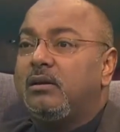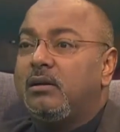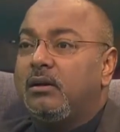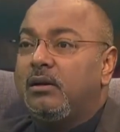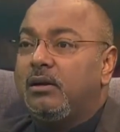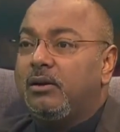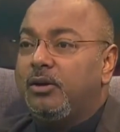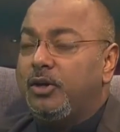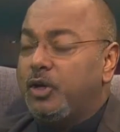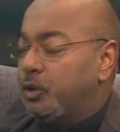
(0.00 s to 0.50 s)

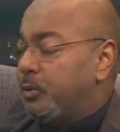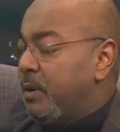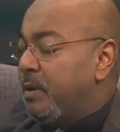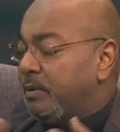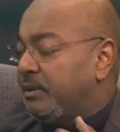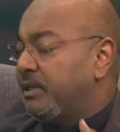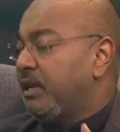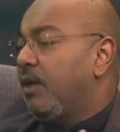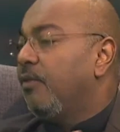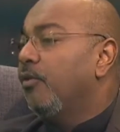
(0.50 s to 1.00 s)

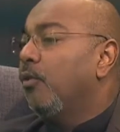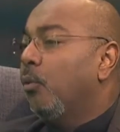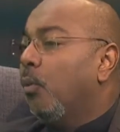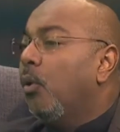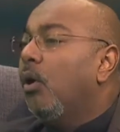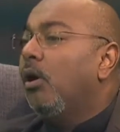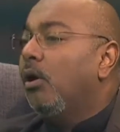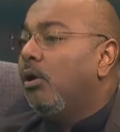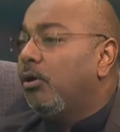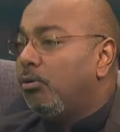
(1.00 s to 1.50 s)
Newspapers around the
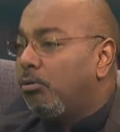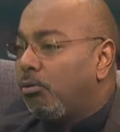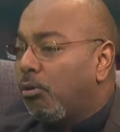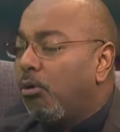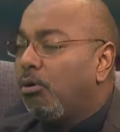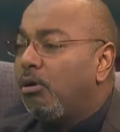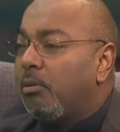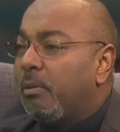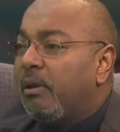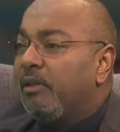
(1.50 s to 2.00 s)
world
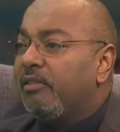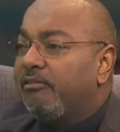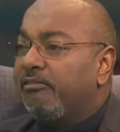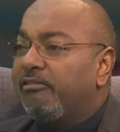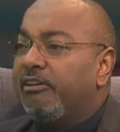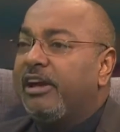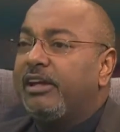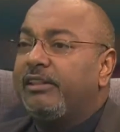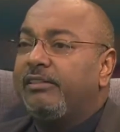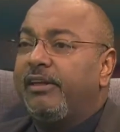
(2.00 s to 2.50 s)
wrote about the
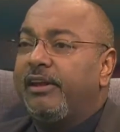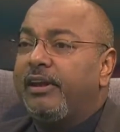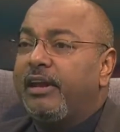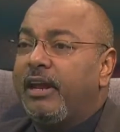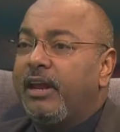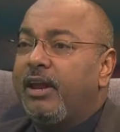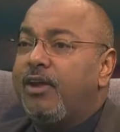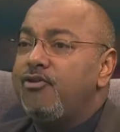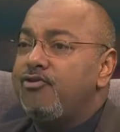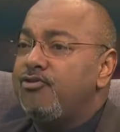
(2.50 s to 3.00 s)
fact that
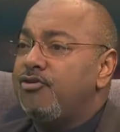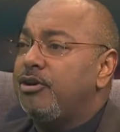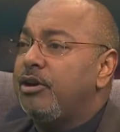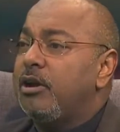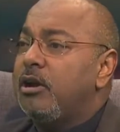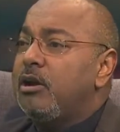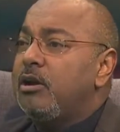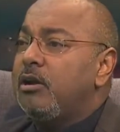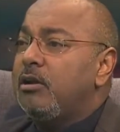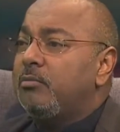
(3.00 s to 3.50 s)
Air Asia
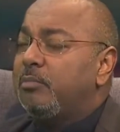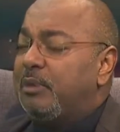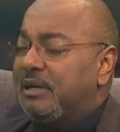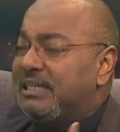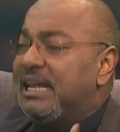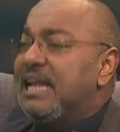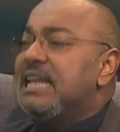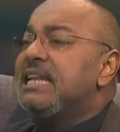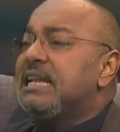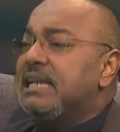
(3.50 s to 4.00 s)

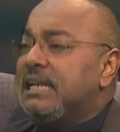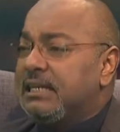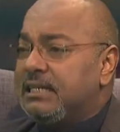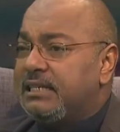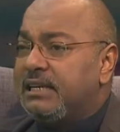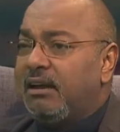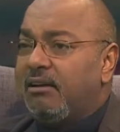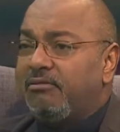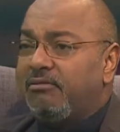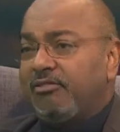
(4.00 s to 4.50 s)
presented
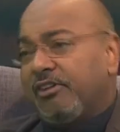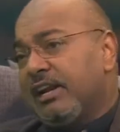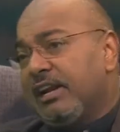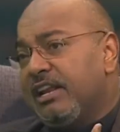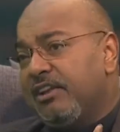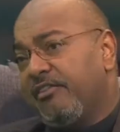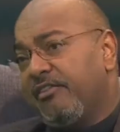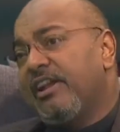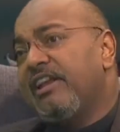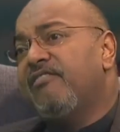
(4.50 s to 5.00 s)
itself really,
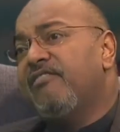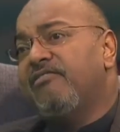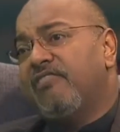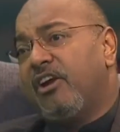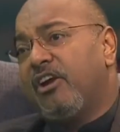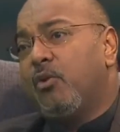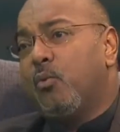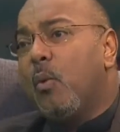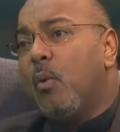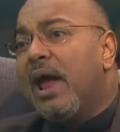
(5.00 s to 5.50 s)
really
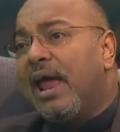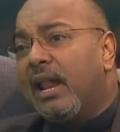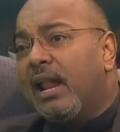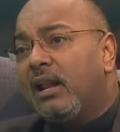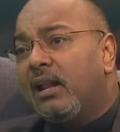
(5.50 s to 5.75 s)
very well.